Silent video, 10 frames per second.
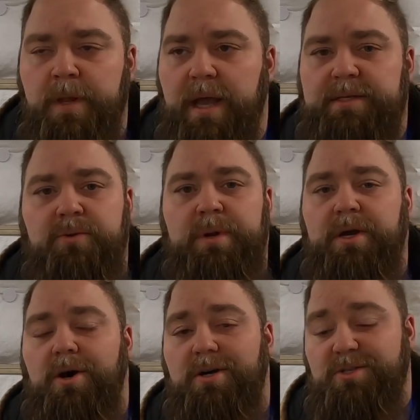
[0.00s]
It's going
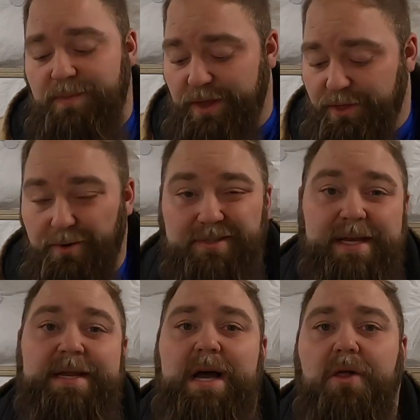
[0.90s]
to cost me
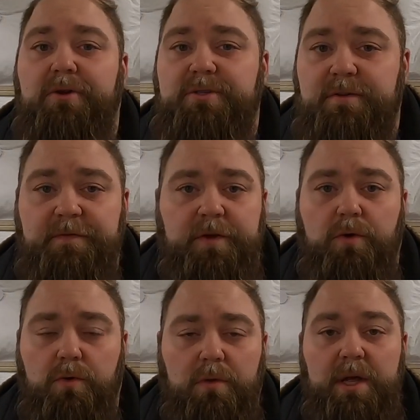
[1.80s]
$13 in
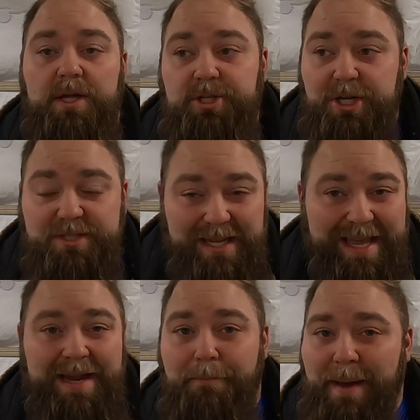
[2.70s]
fuel just to
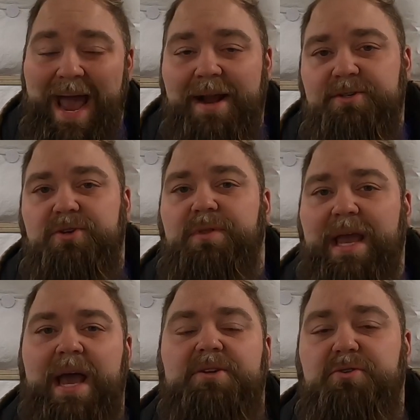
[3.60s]
get it back to
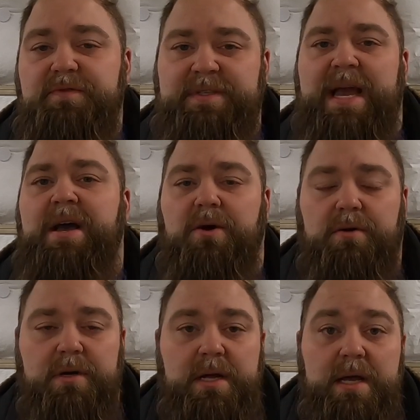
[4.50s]
the edge of
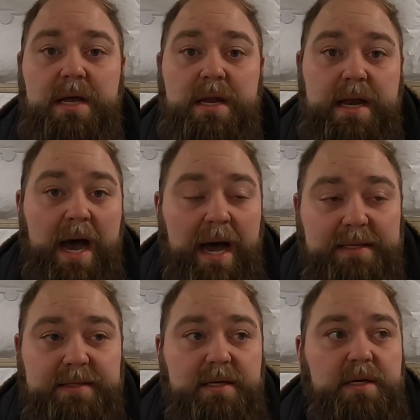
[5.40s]
town,
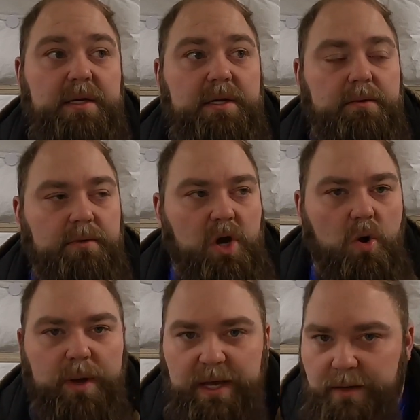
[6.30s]
not
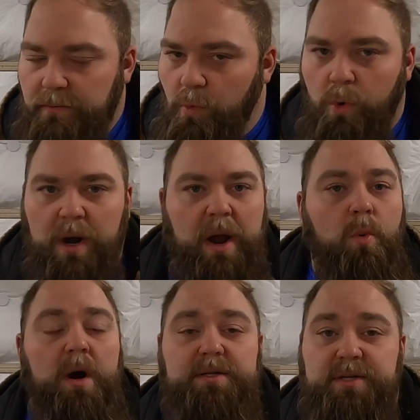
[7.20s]
going where I
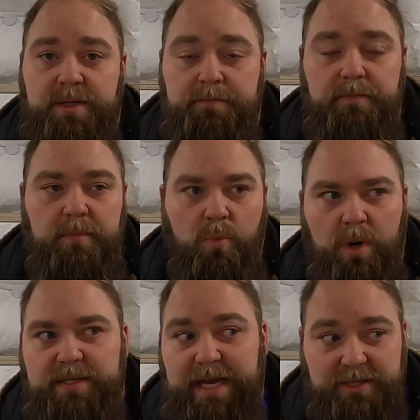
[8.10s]
want to,
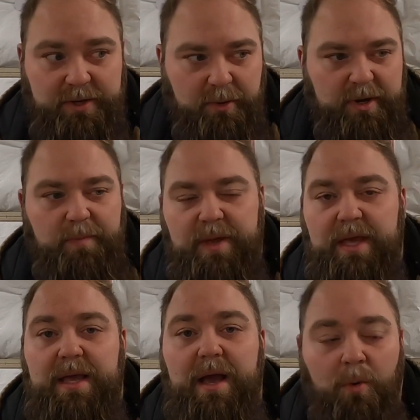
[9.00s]
where it's actually going to
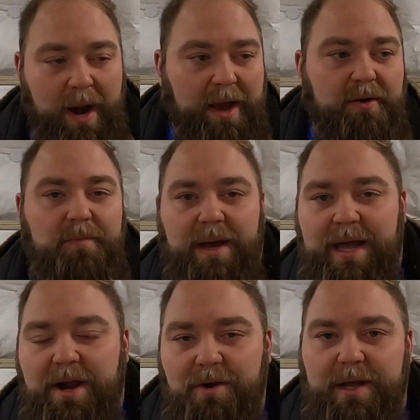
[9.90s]
be around
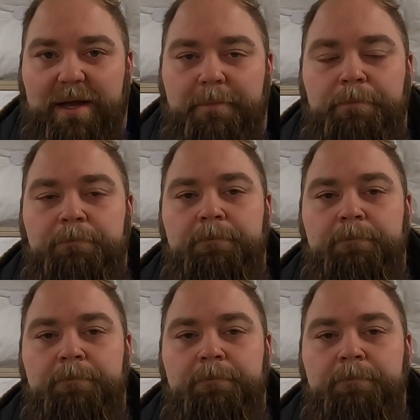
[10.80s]
my area,